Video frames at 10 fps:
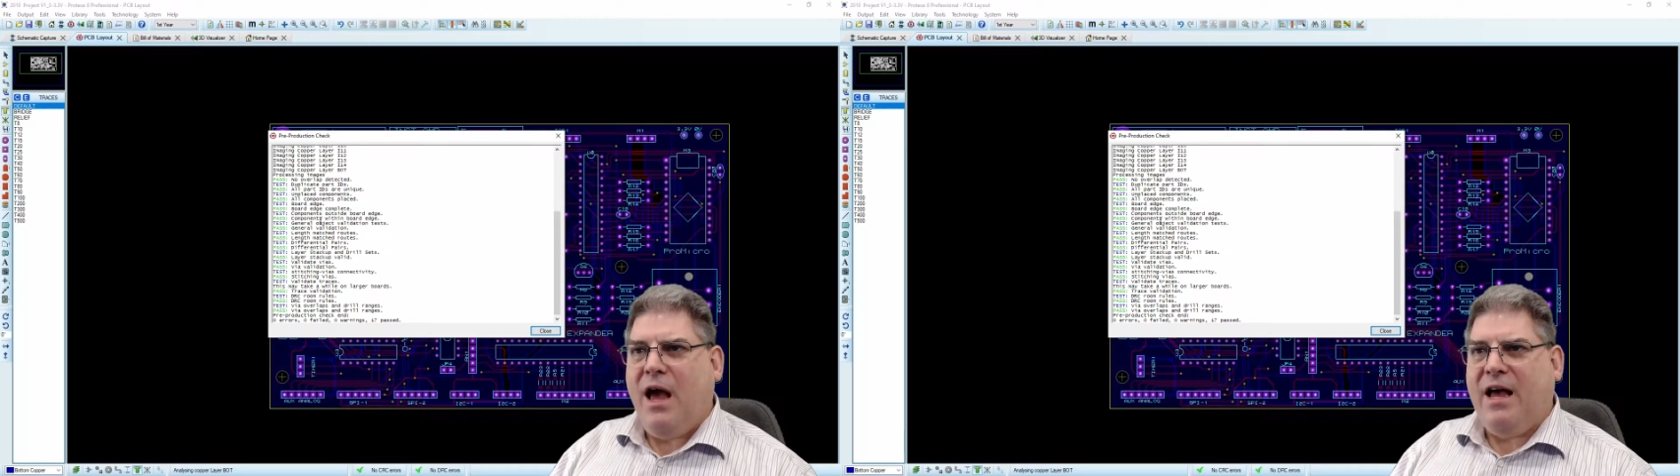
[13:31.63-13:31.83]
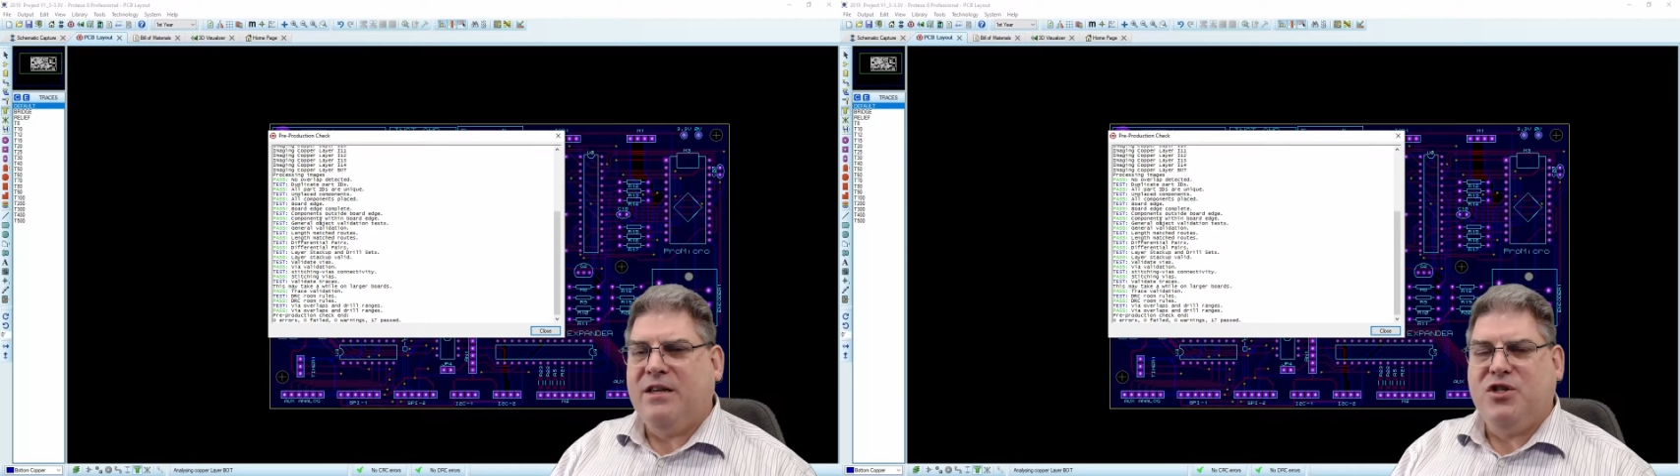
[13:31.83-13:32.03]

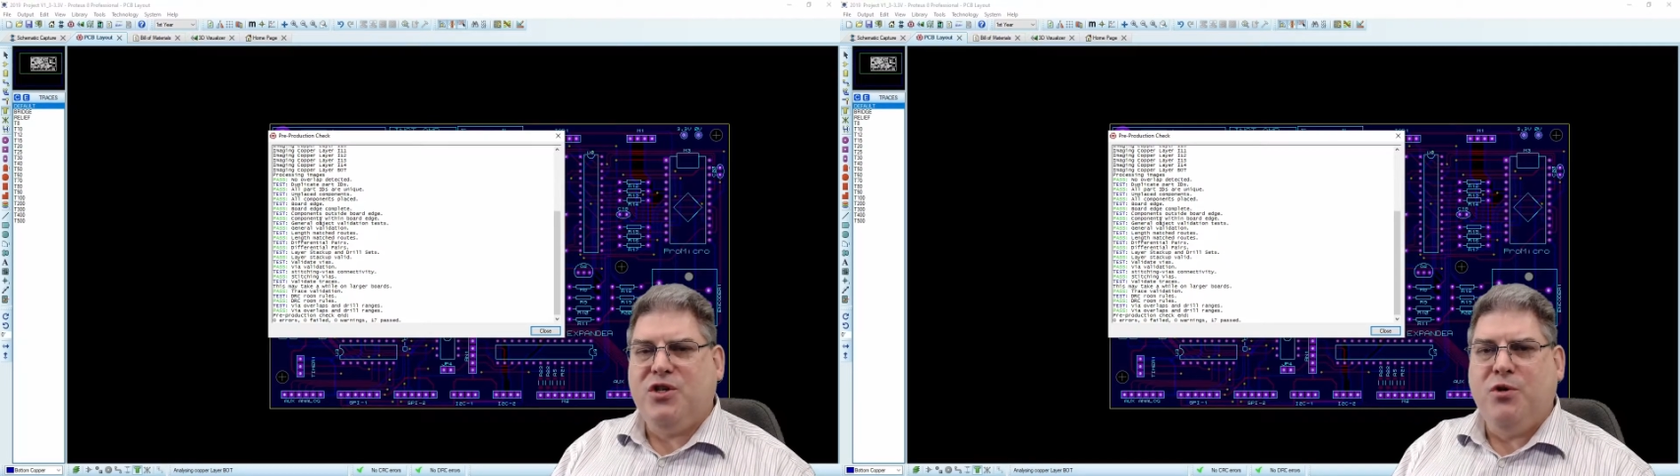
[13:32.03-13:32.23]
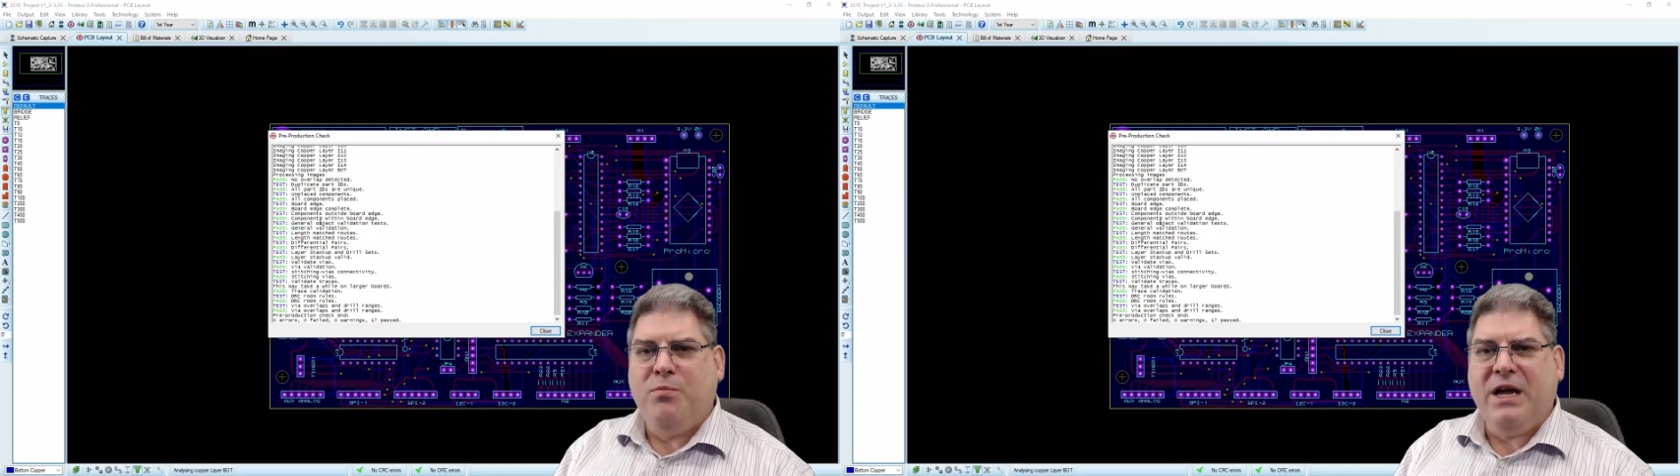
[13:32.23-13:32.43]
has
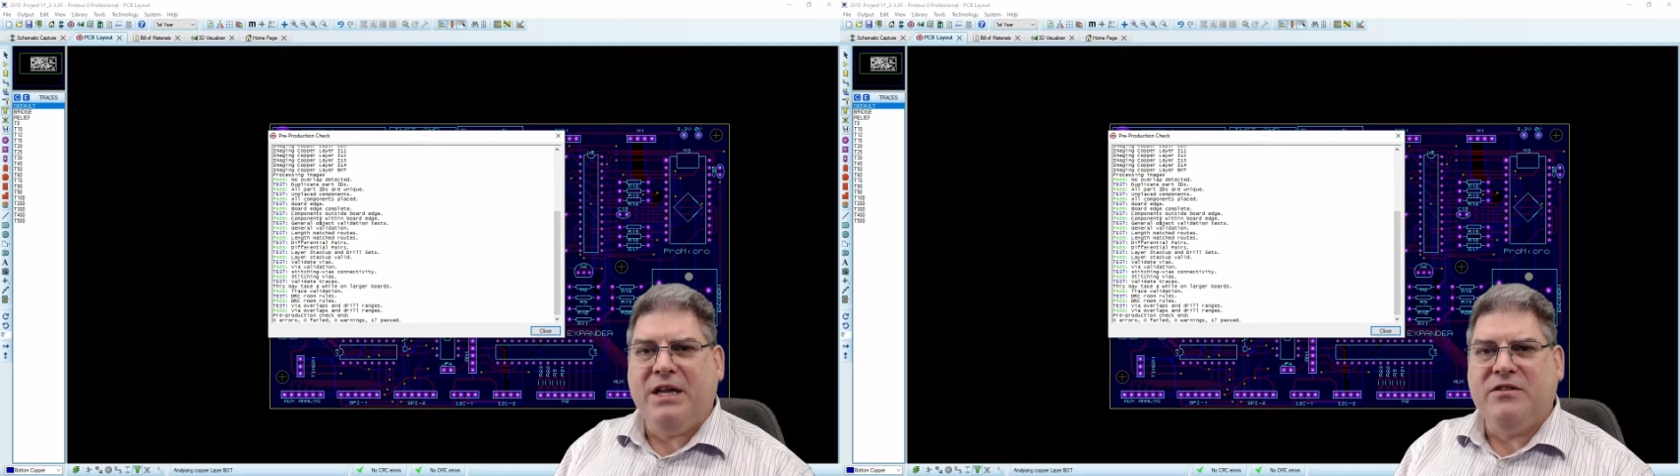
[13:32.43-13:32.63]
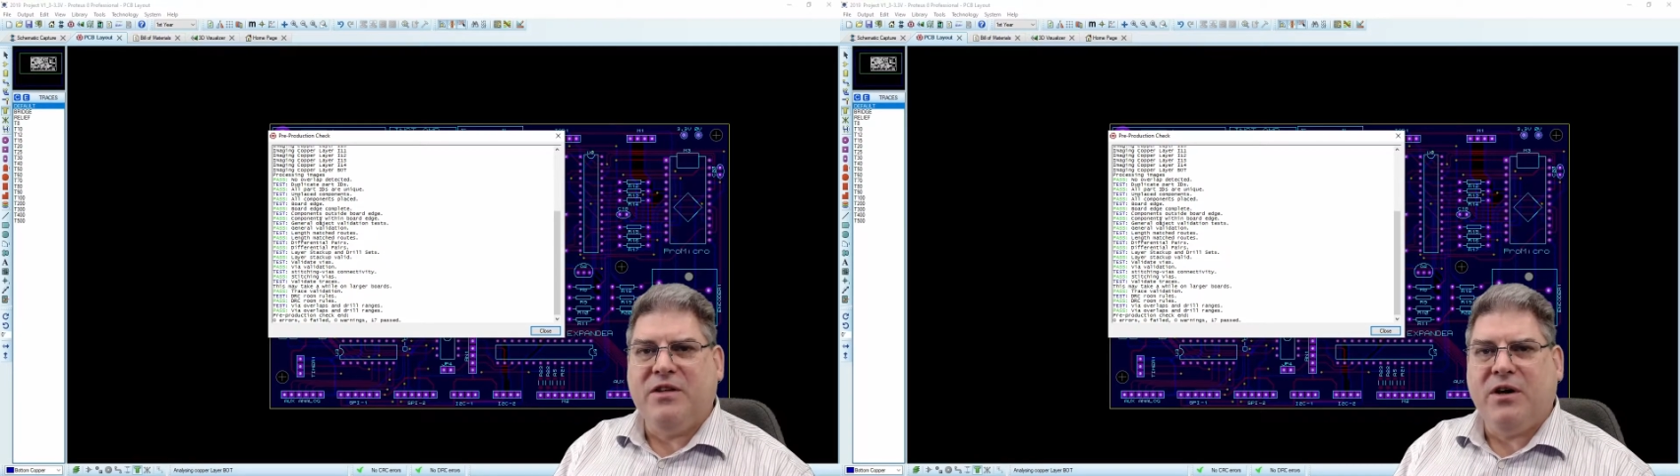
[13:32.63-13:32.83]
2
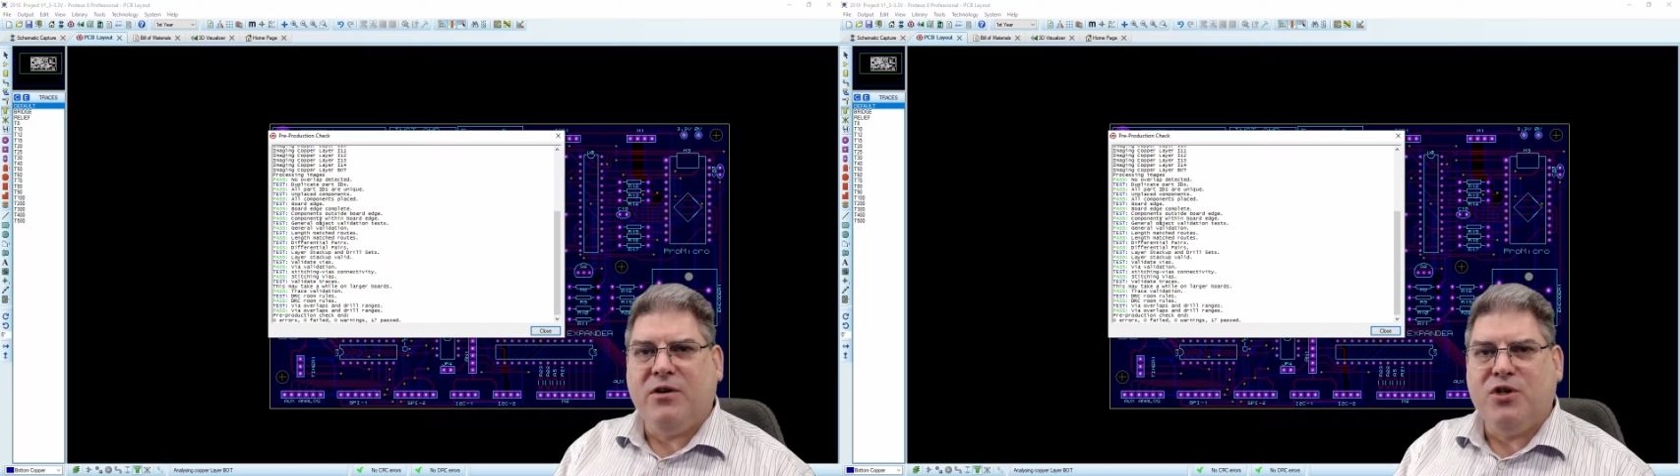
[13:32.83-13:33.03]
pins that are